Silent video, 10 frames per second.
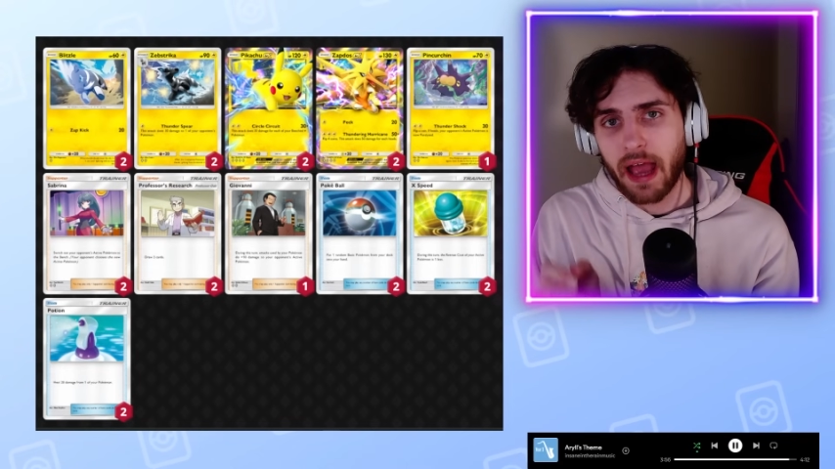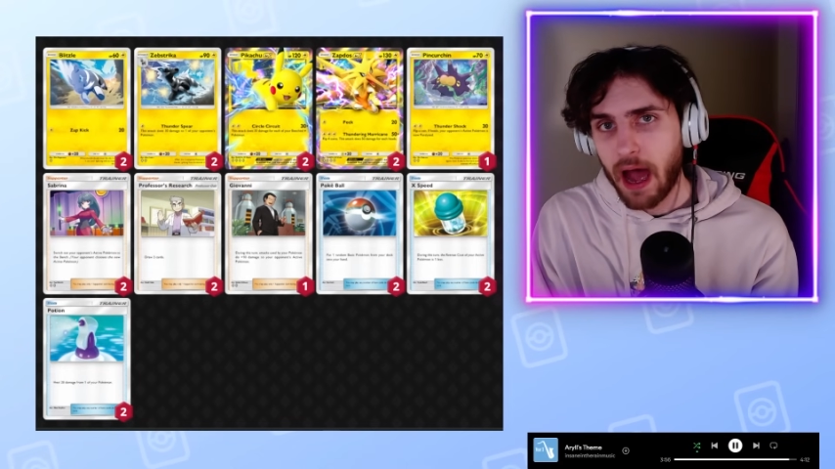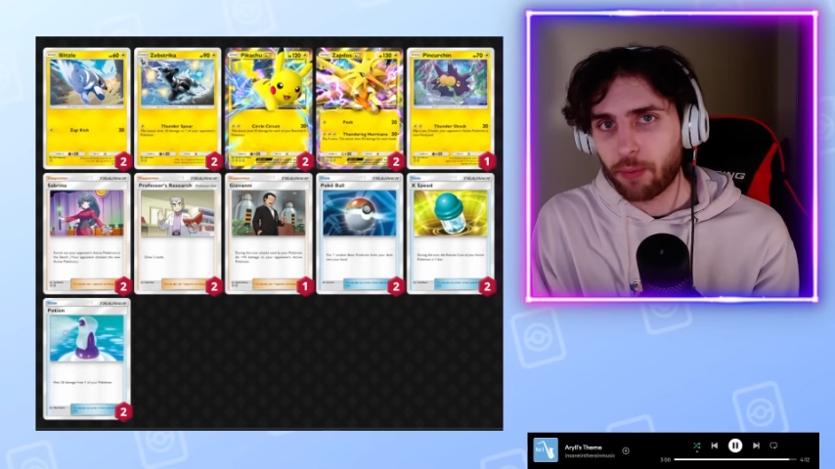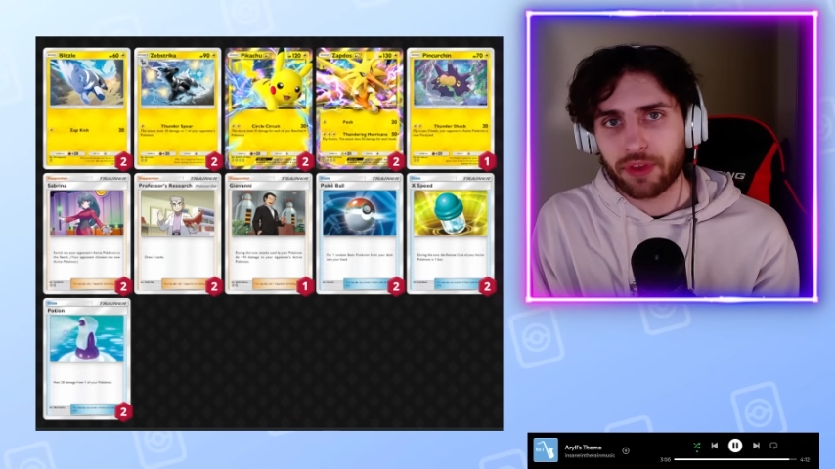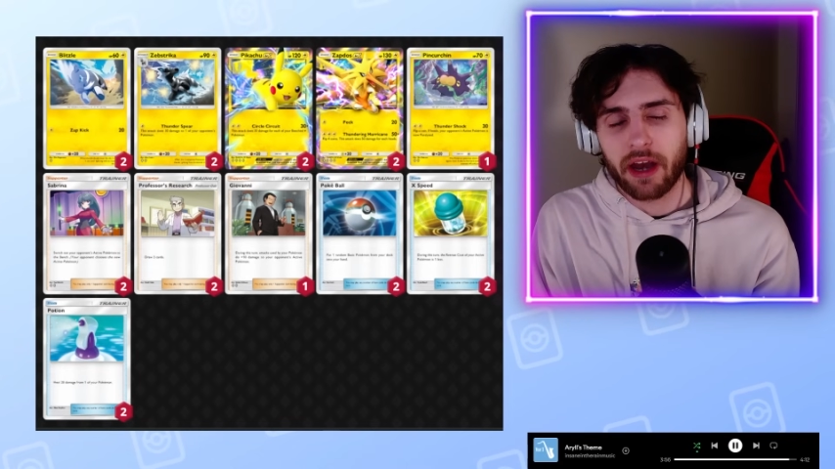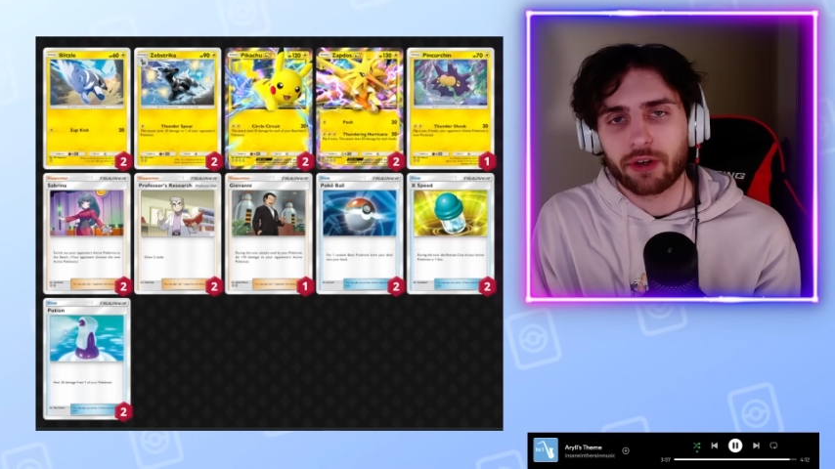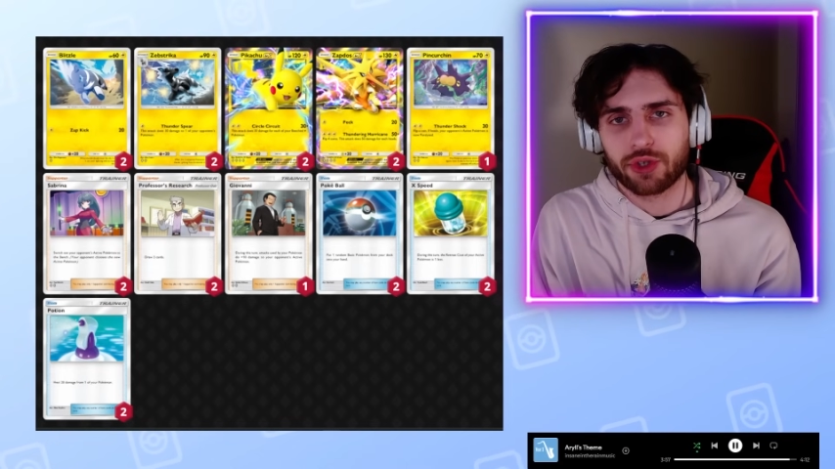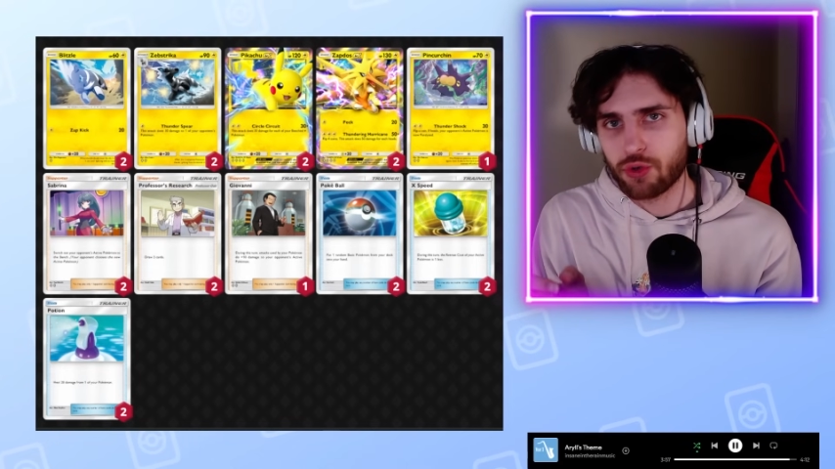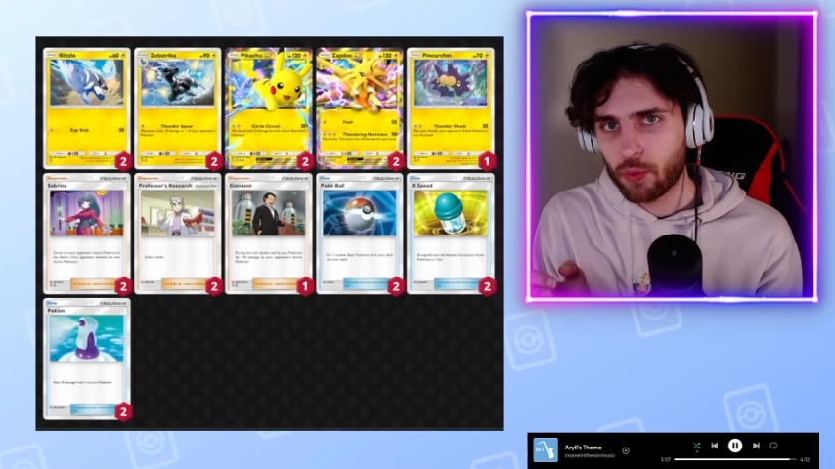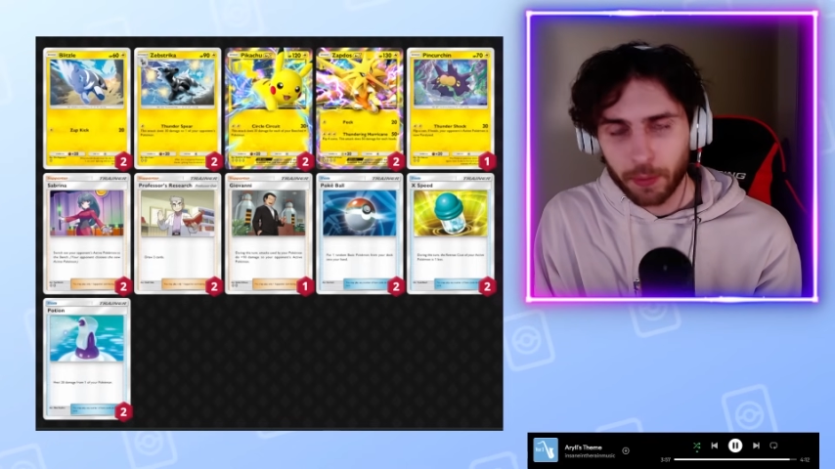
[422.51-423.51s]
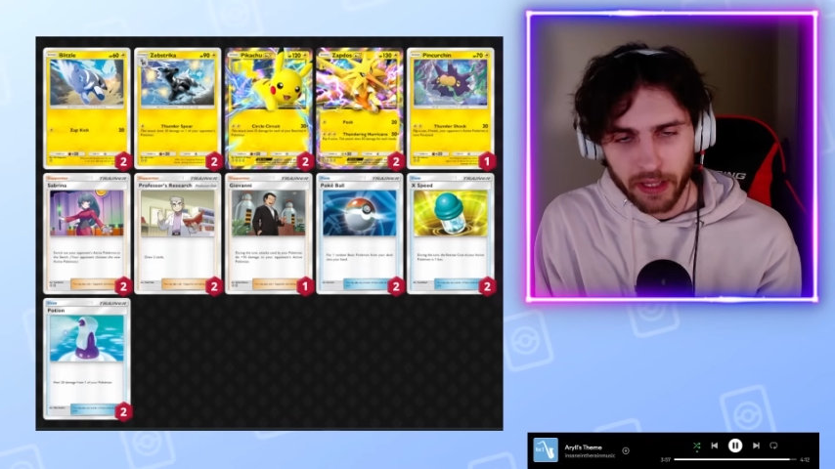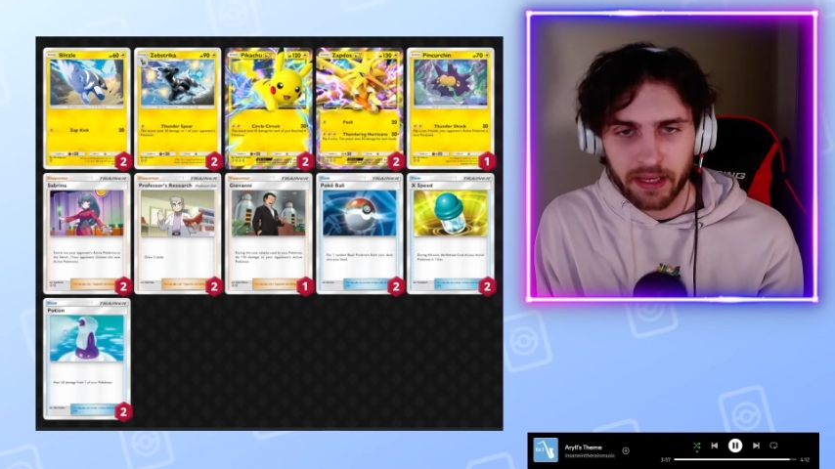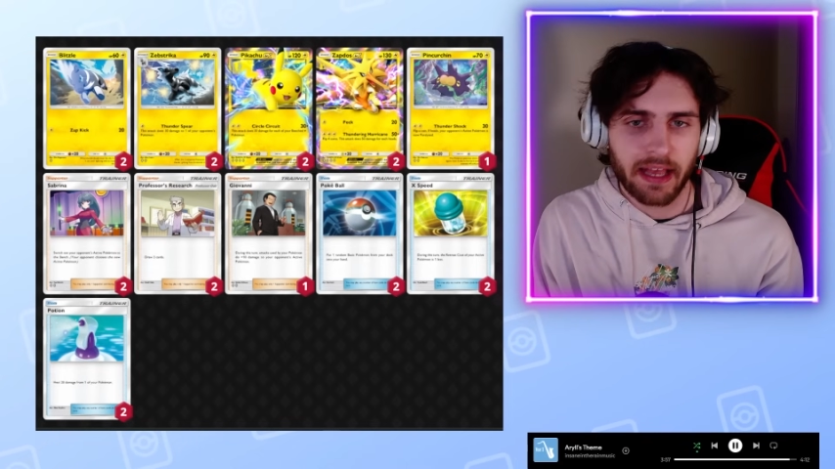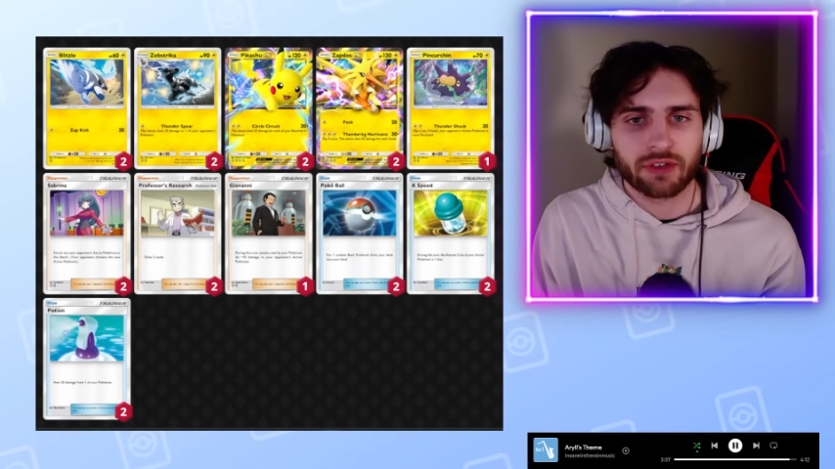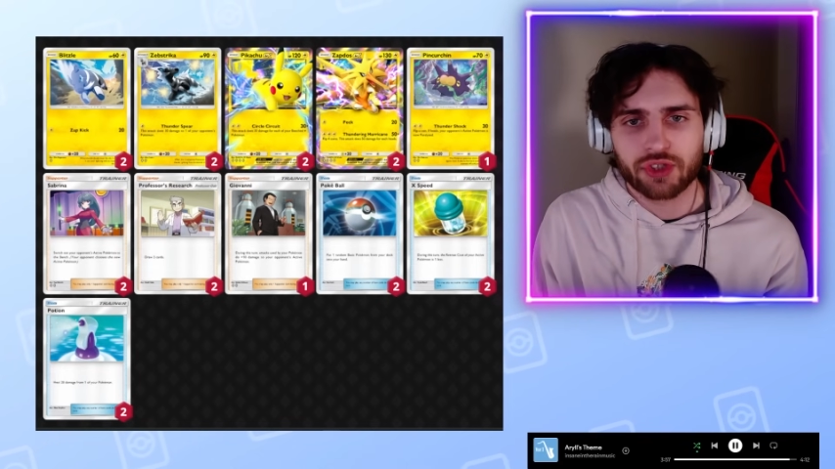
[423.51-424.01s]
out there to play
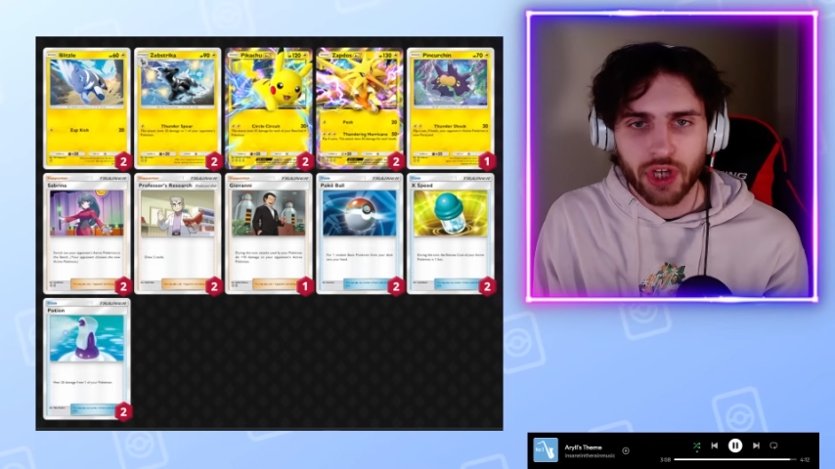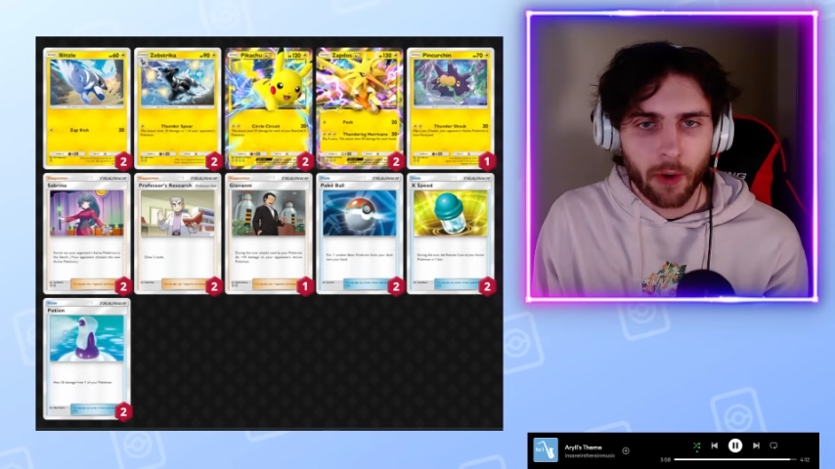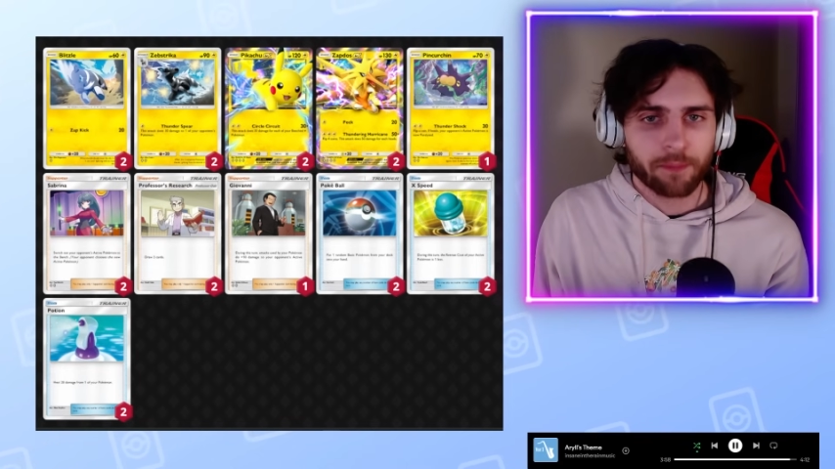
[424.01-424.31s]
against. So